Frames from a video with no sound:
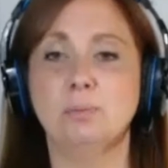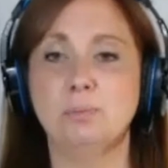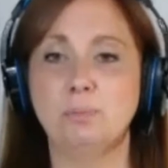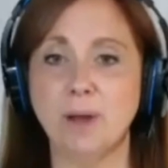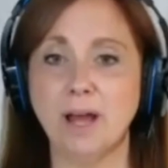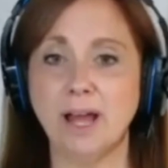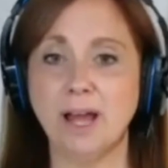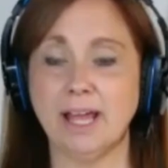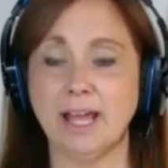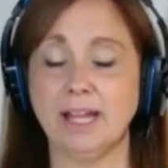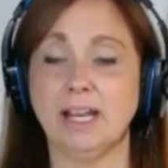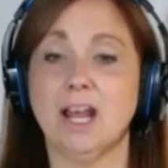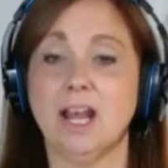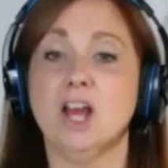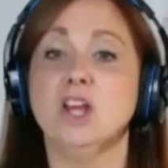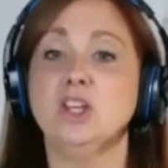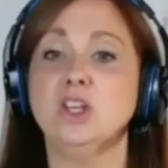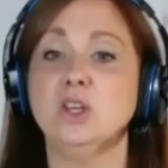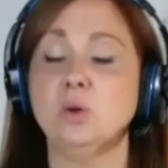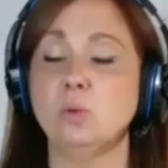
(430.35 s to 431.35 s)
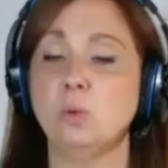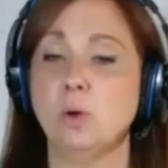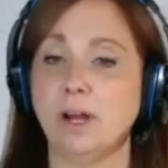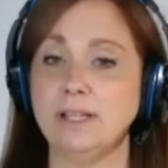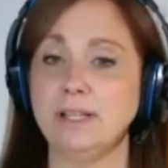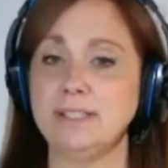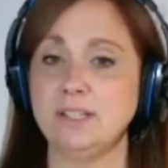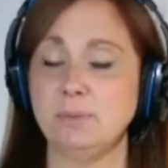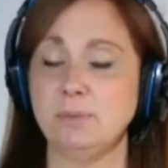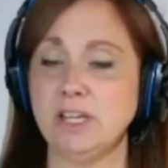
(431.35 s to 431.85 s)
but you
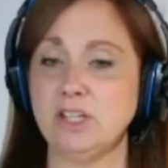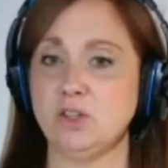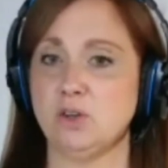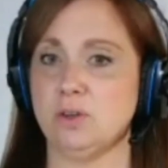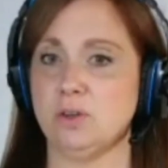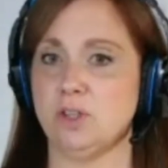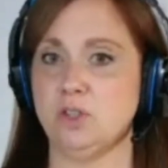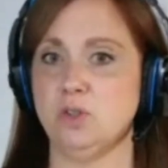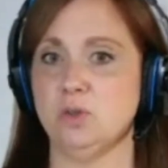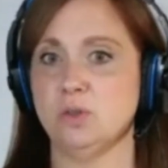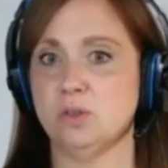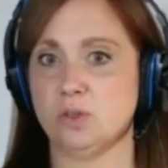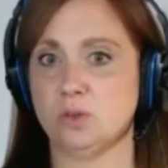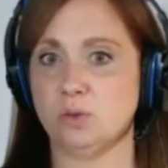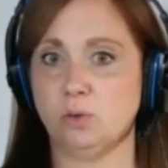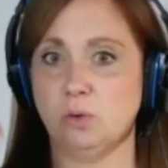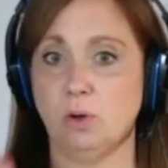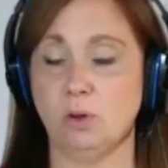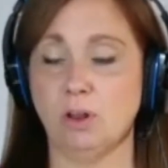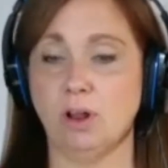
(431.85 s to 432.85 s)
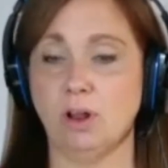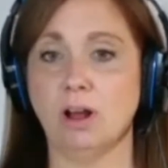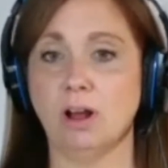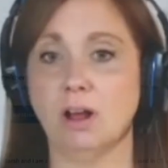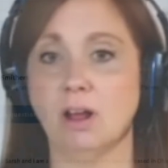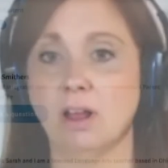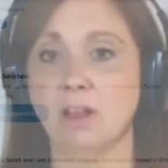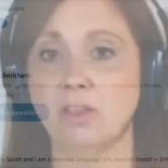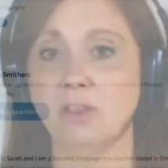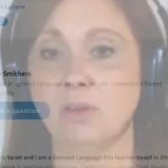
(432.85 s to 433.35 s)
want to make sure that you scroll all the